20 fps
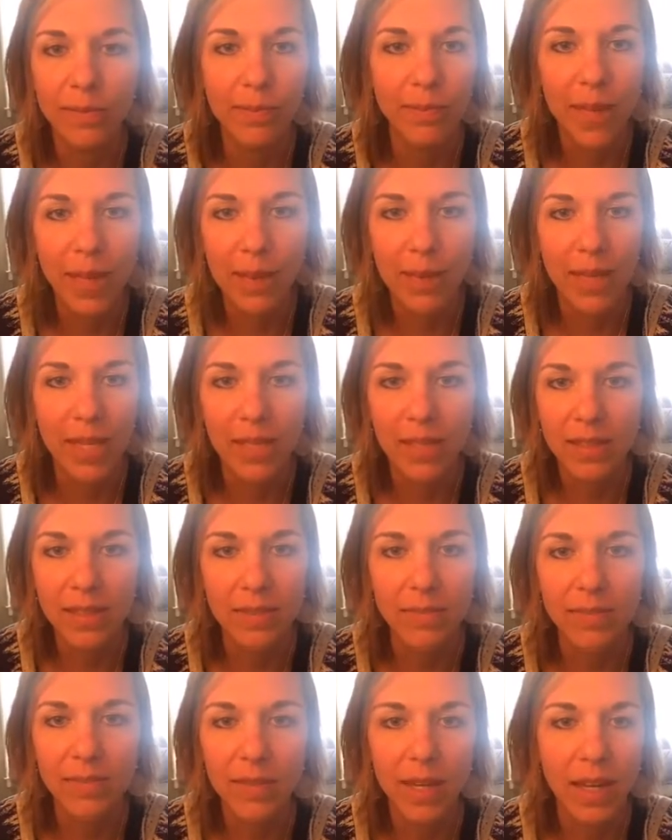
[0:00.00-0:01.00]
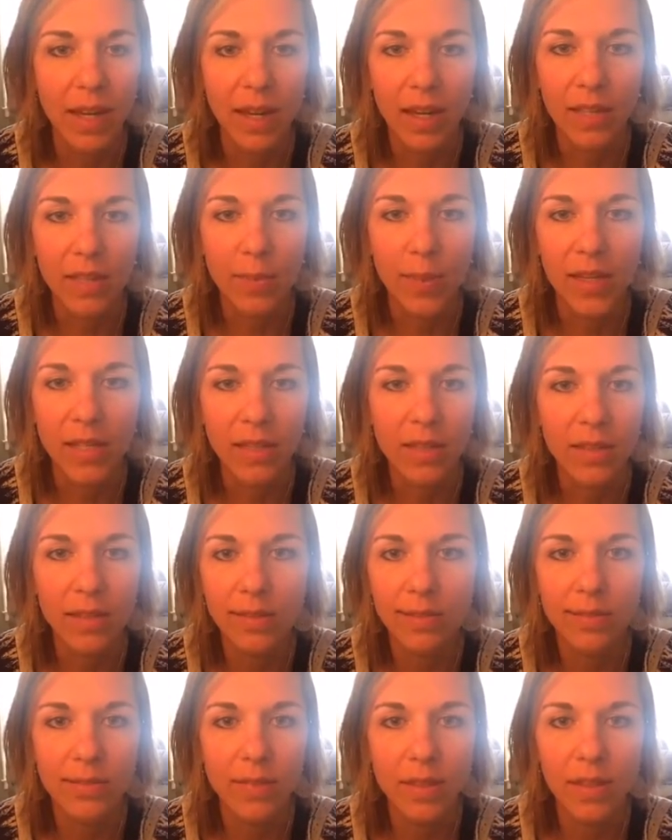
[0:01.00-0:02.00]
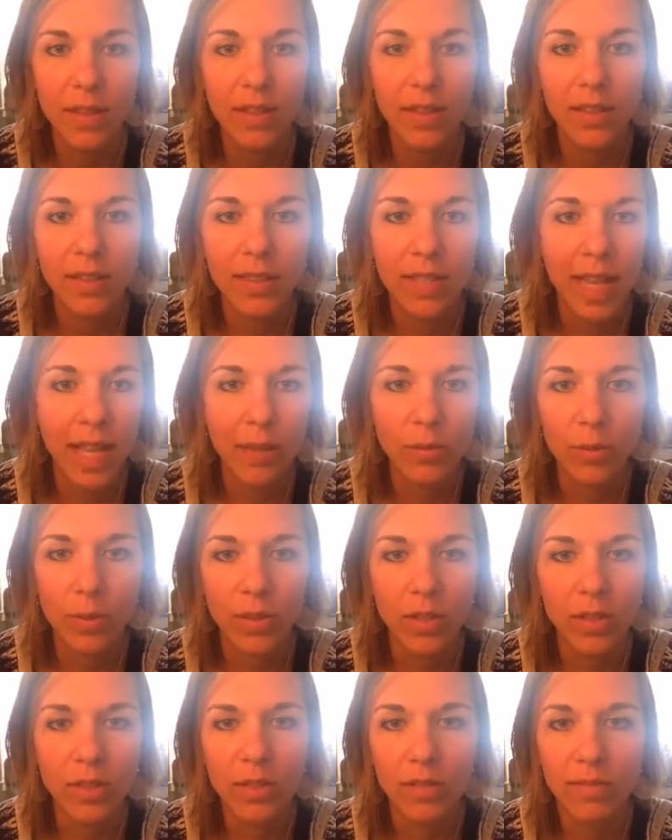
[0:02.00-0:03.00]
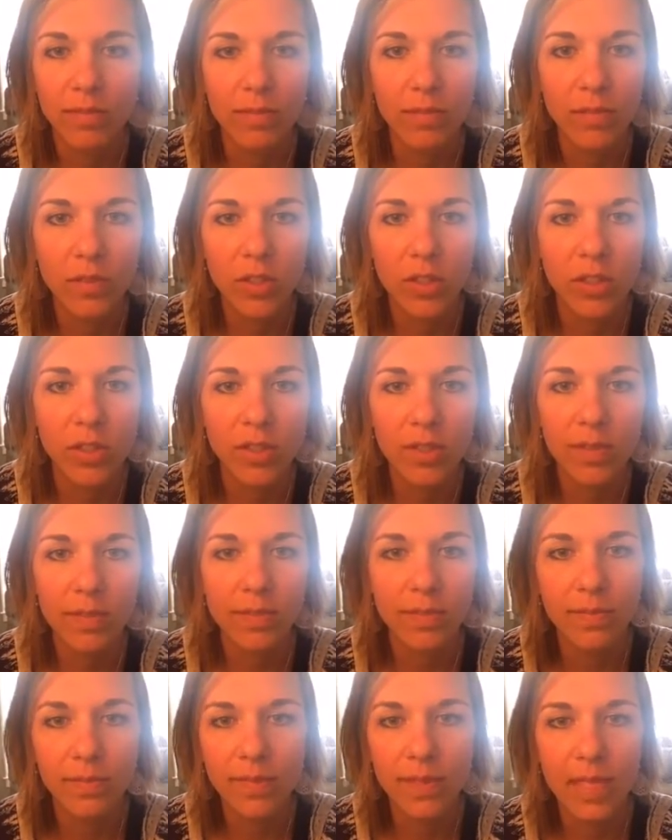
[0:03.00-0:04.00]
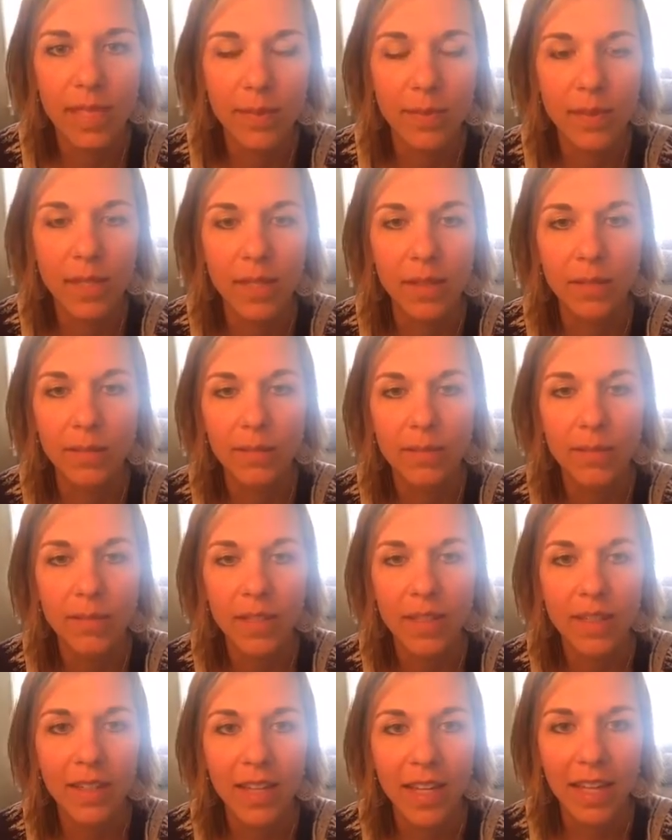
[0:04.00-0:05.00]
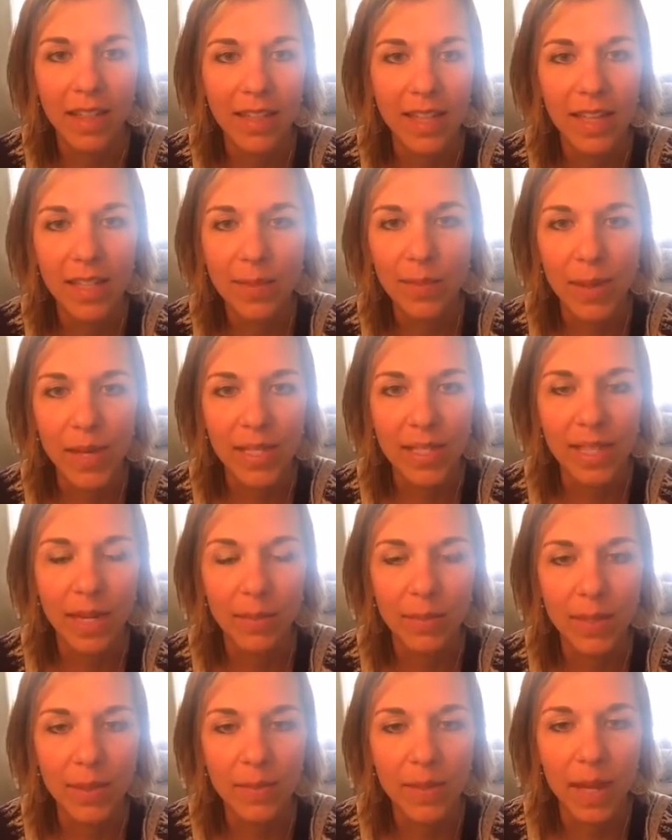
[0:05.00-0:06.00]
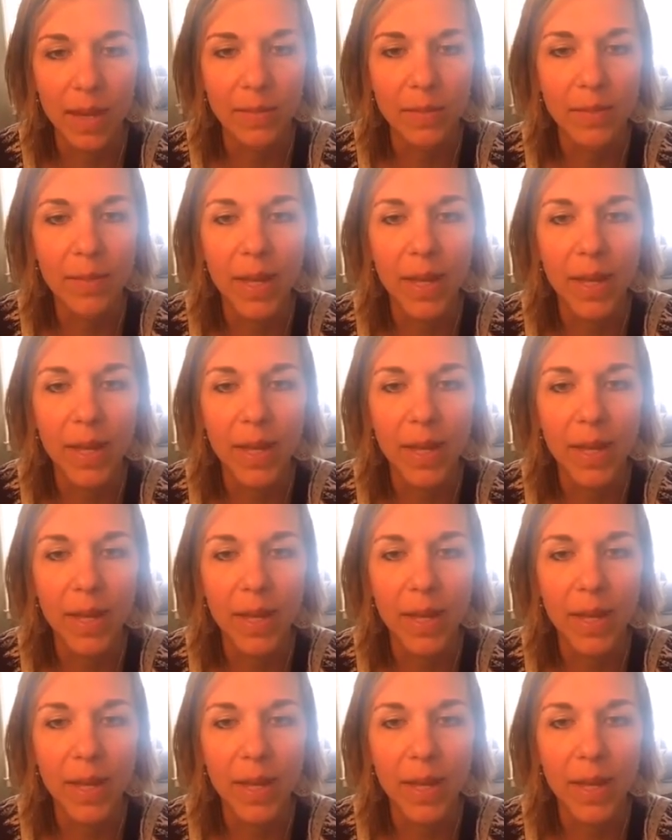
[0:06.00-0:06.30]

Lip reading: babies and husbands' schedules just seem to get things mixed up sometimes.